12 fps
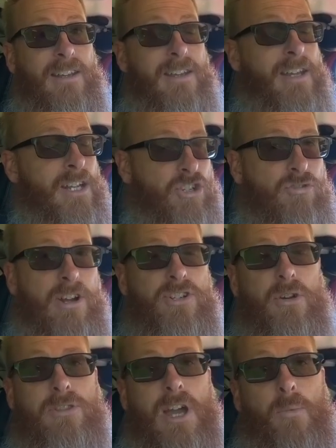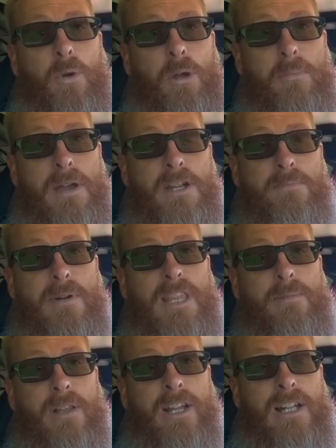It stretched out that wheelbase, made them
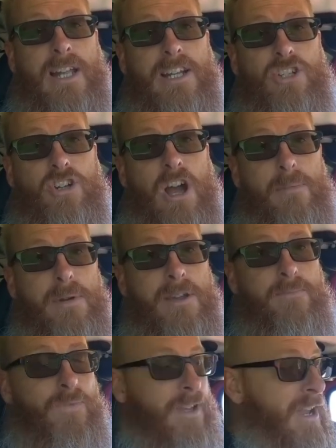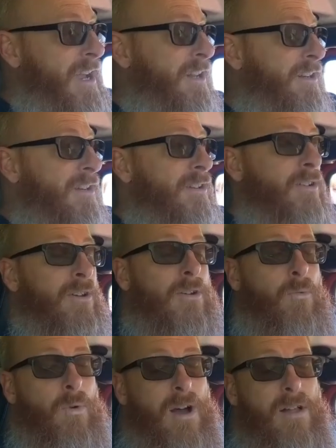a little less choppy, and,
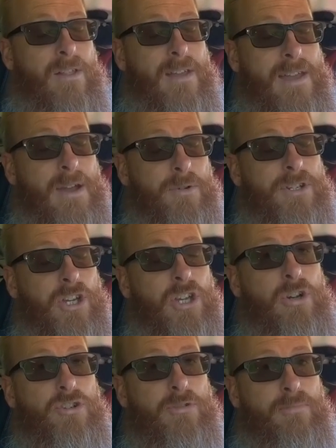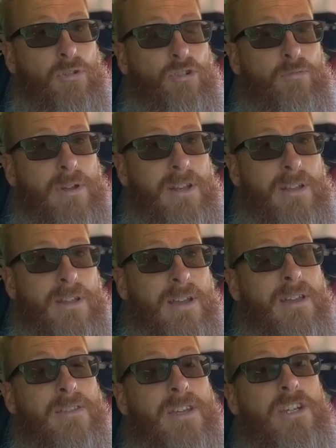well, it was a huge improvement.
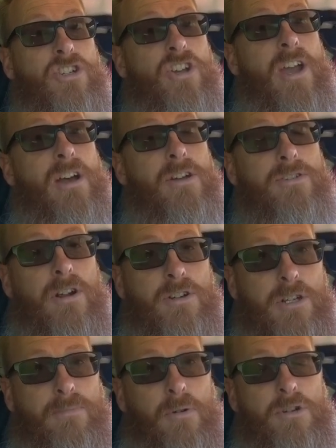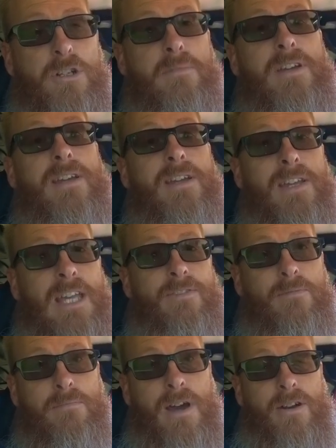These J Ls are supposed to be
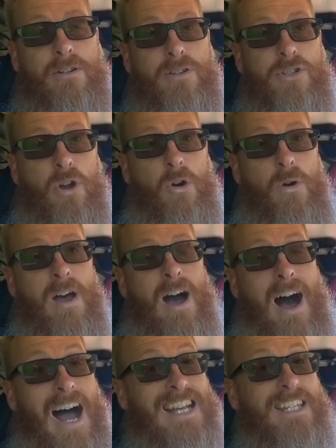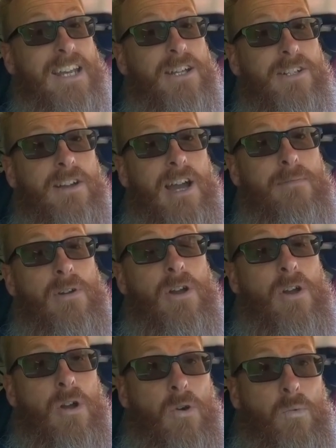even better. So, I say it's time
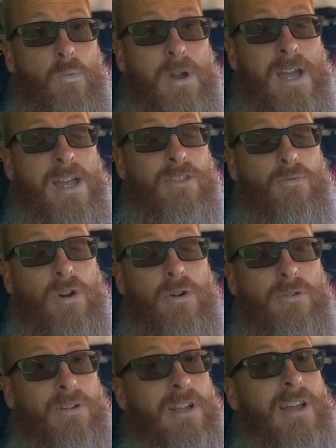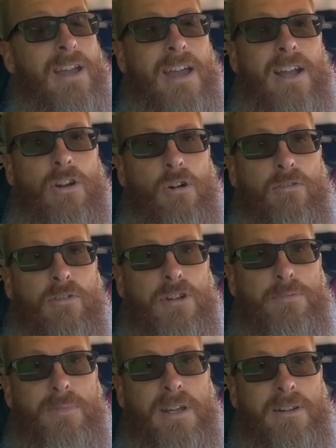we hit the road and go for a
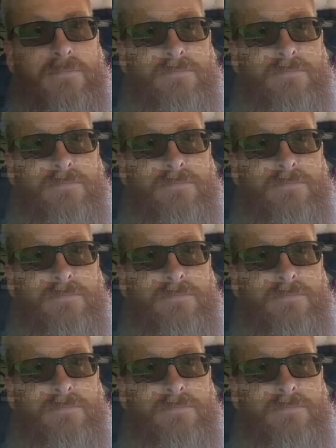spin.